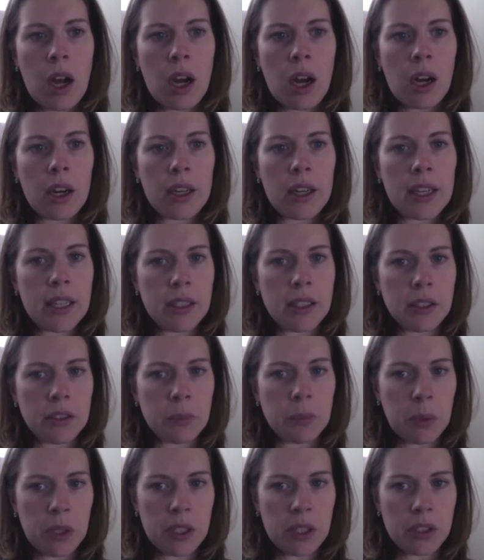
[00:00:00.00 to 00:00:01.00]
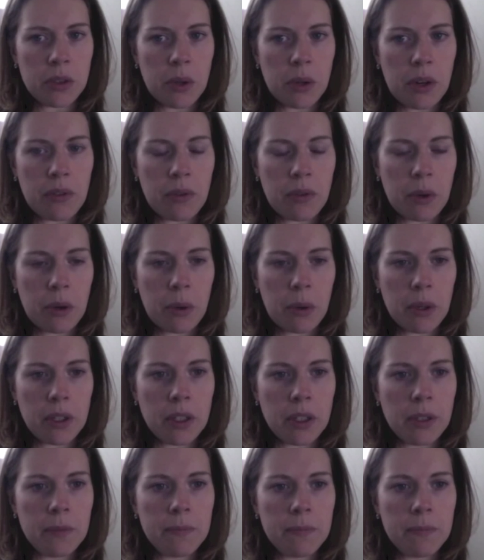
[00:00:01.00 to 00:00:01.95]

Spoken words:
our case is pretty straightforward.